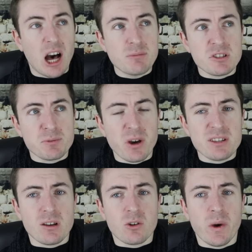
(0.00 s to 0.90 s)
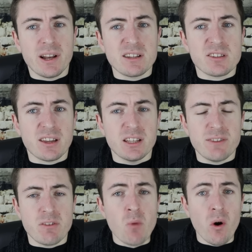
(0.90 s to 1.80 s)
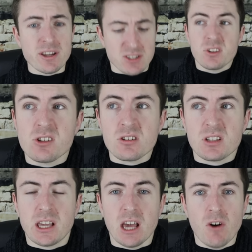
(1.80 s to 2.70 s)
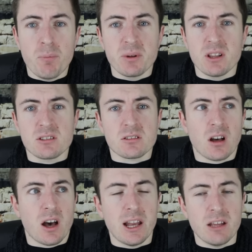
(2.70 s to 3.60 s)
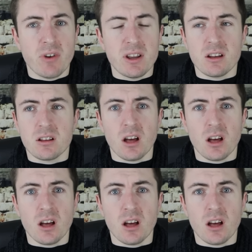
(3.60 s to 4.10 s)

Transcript: I'm just surprised how quickly it's taken David Moyes to just give up on this highly rated